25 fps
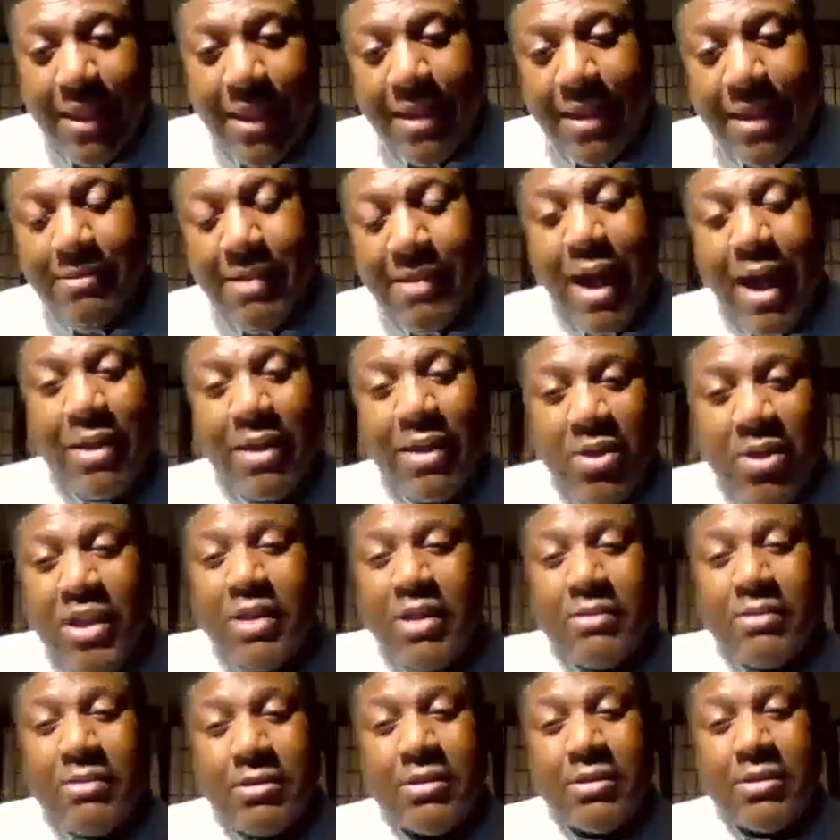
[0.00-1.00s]
I think
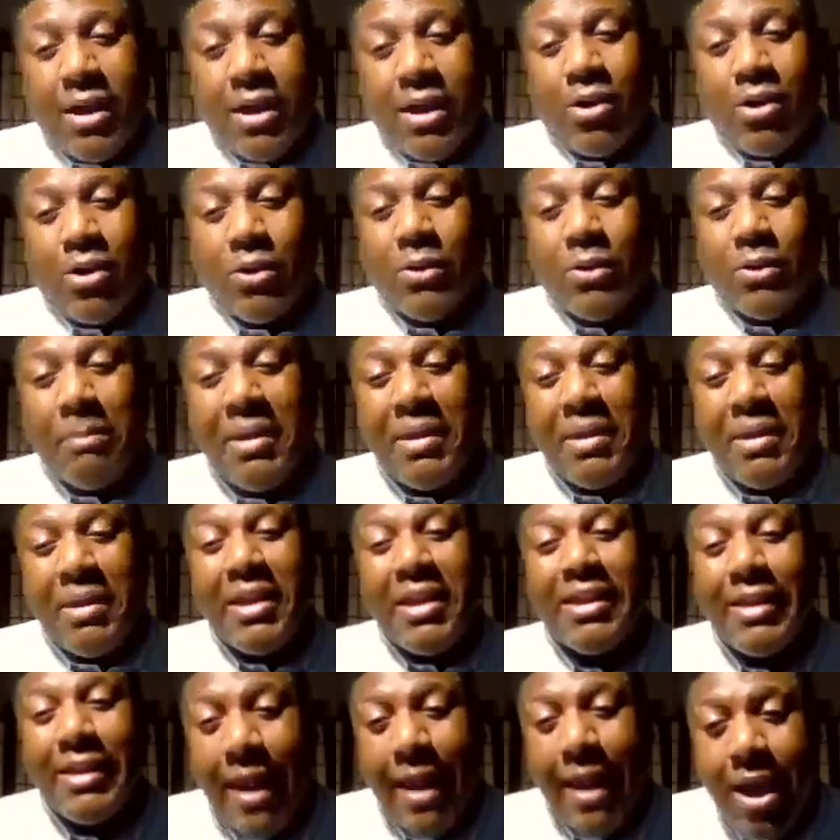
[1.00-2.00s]
they're going to be in
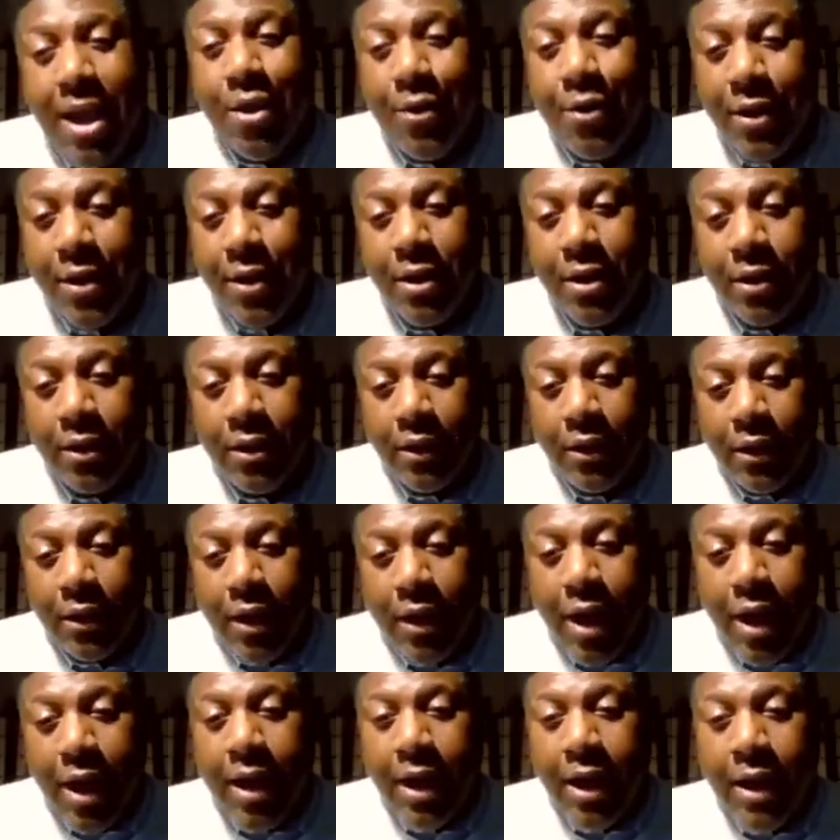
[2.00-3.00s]
the area.
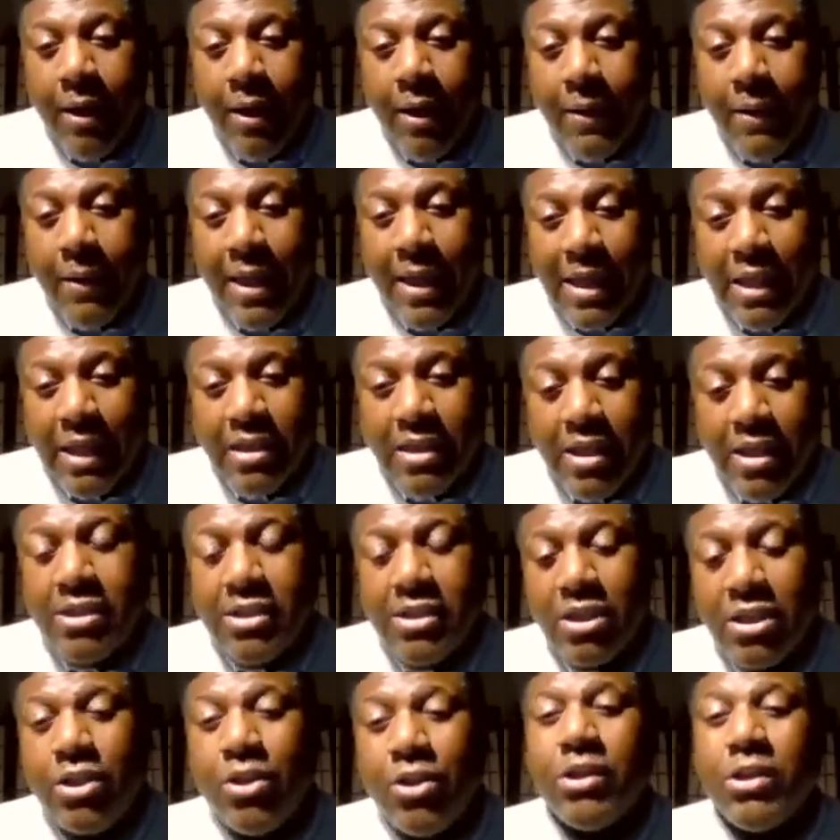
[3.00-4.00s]
And I think
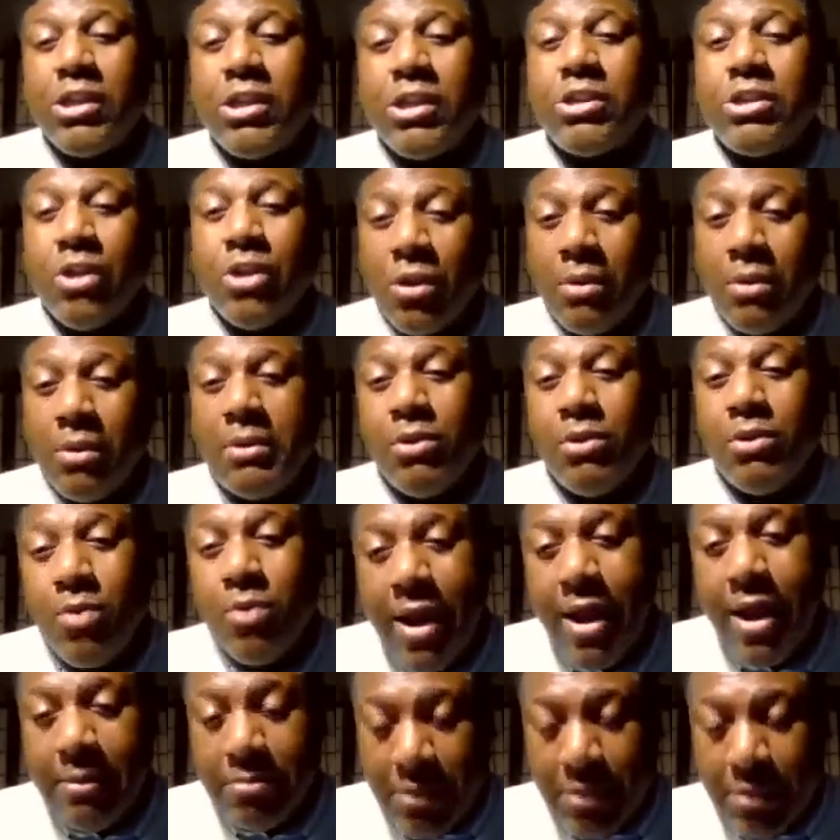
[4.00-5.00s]
security is going to be
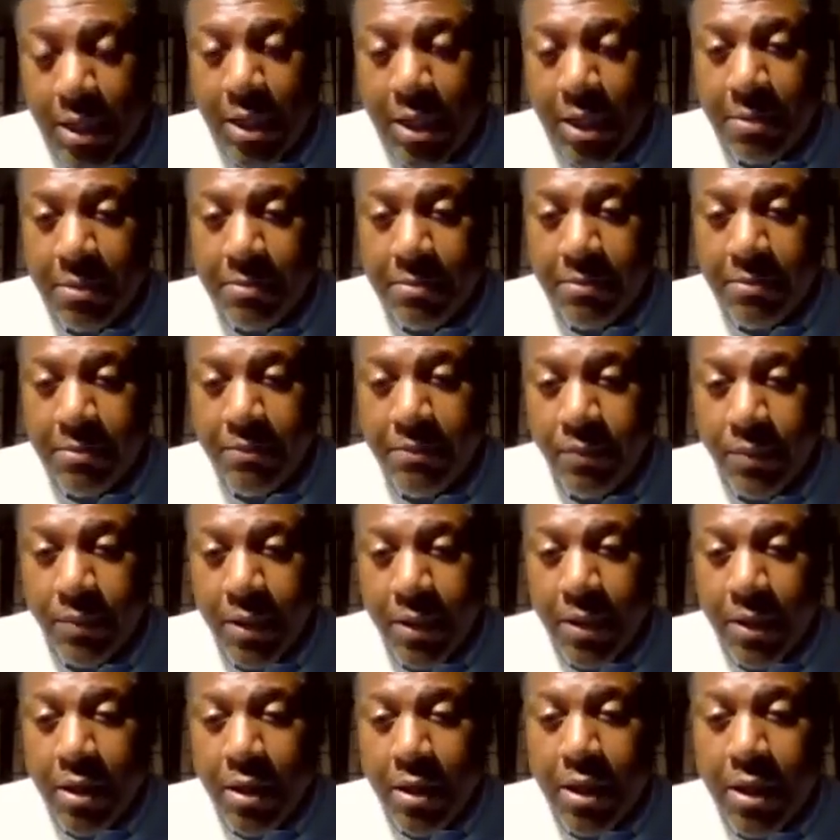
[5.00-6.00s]
ramped up,
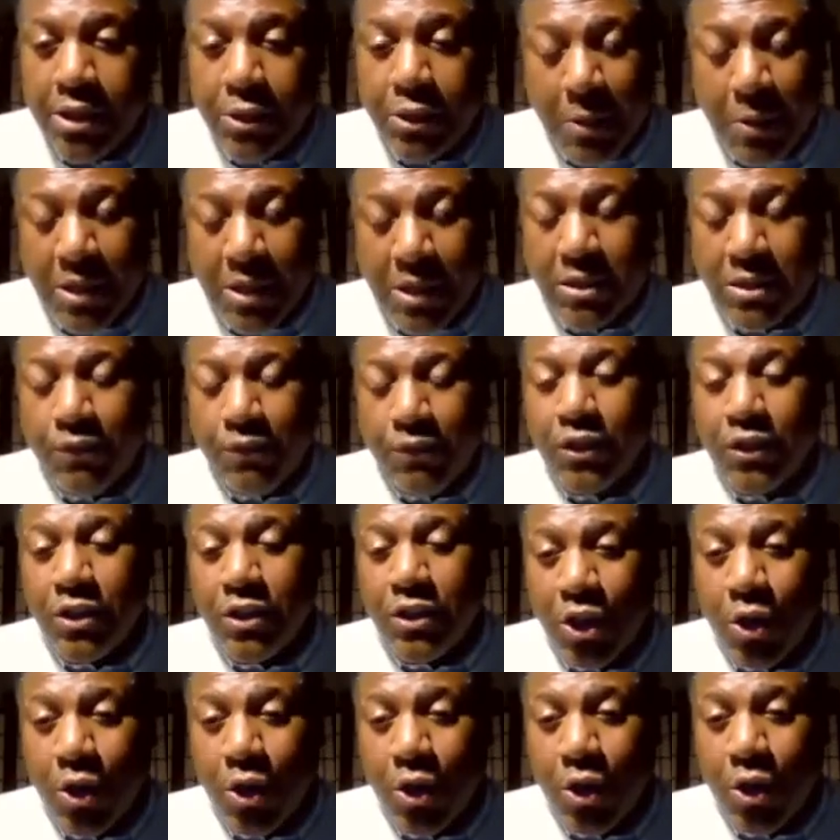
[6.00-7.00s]
especially for
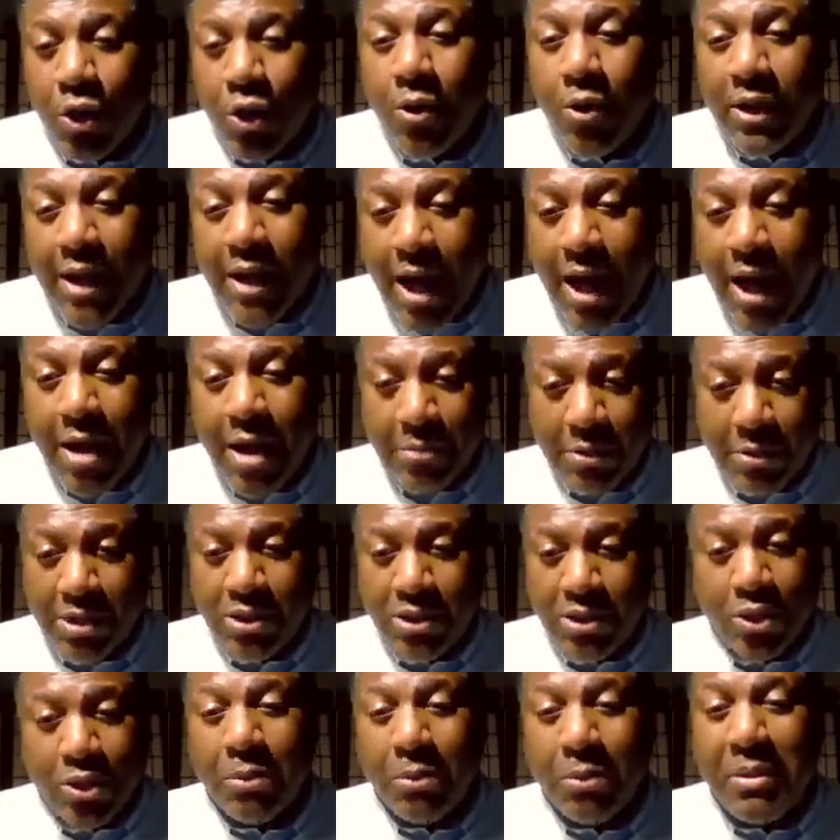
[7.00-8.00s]
Joe and Kamala. It's
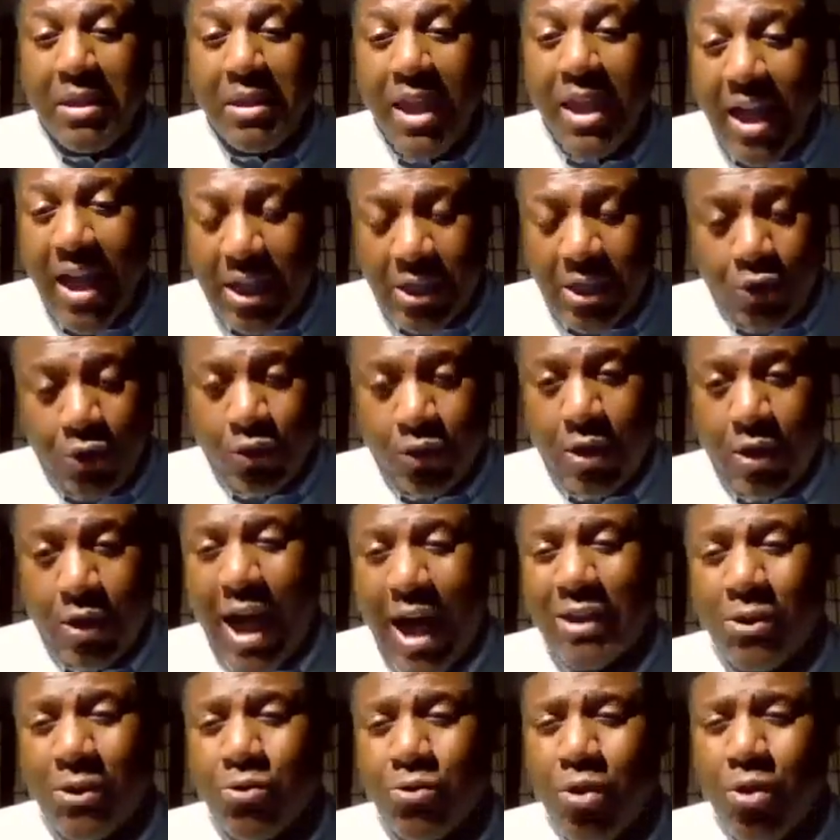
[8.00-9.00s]
going to be extra. I
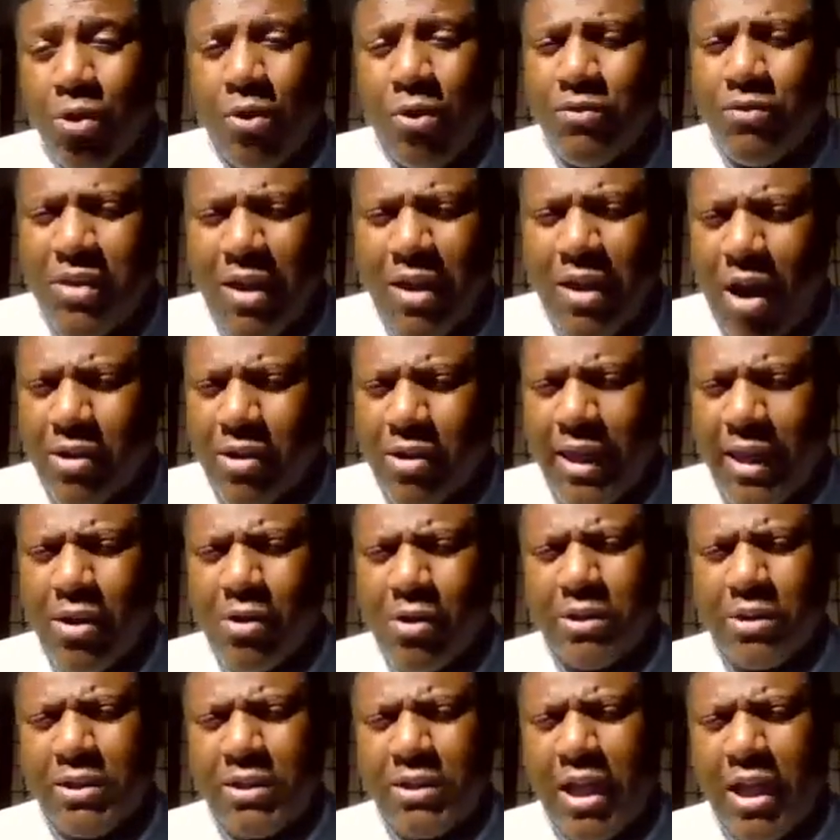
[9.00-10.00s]
don't know. Are they going
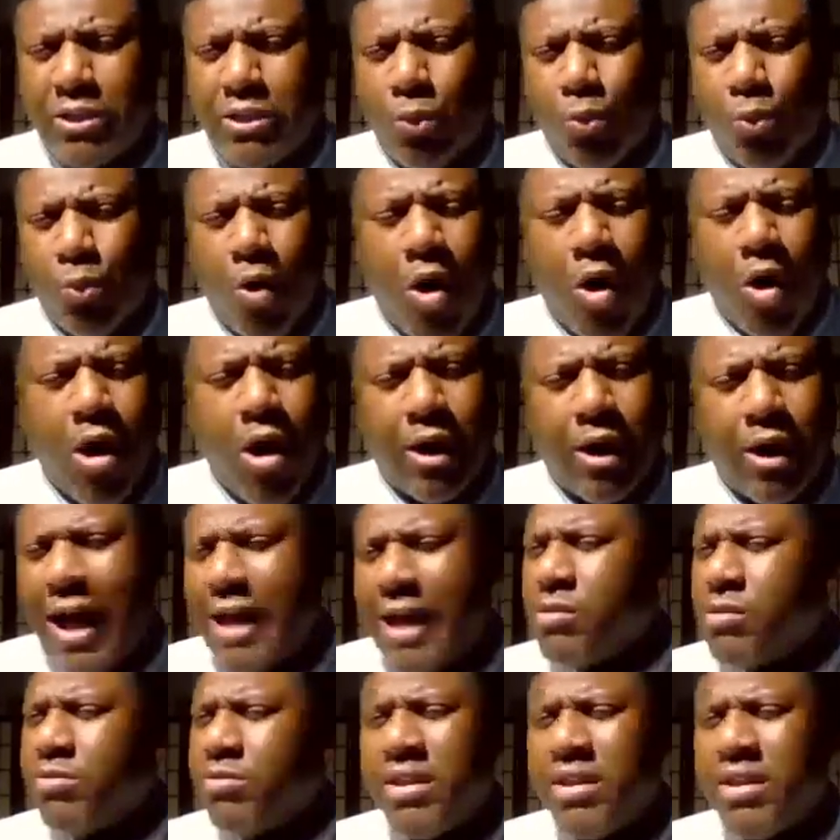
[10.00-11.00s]
to take the walk? I
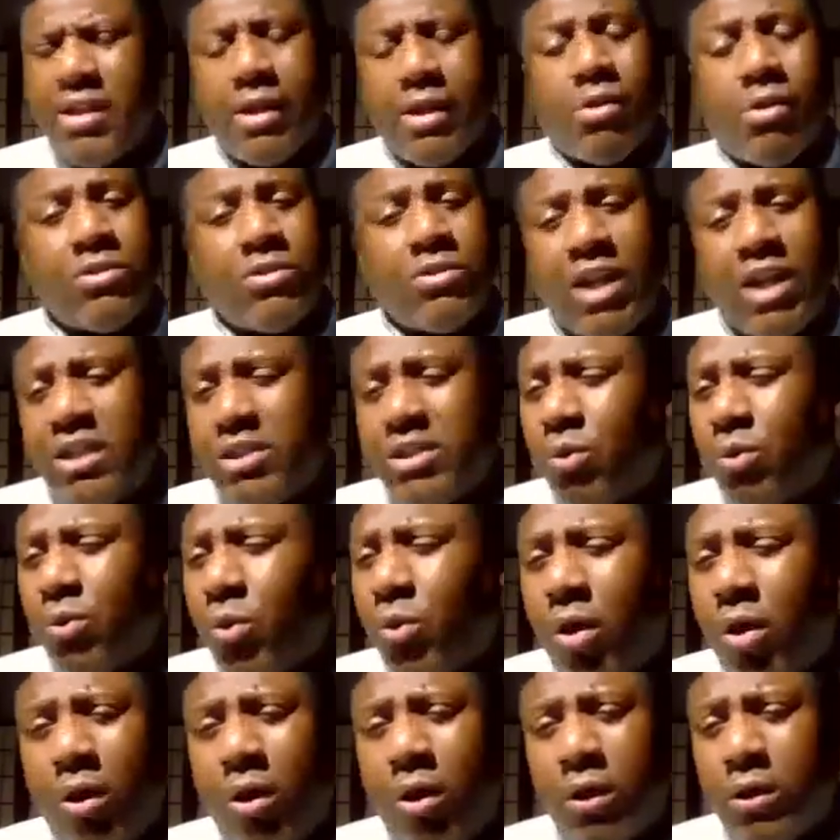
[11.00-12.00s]
don't think they're going to take the
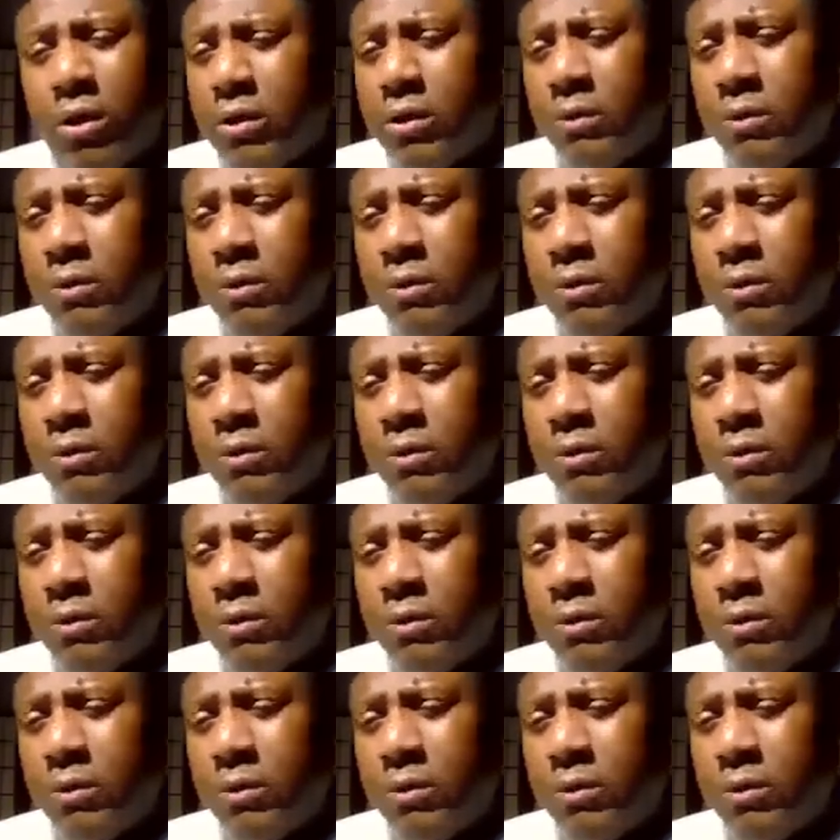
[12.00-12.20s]
walk.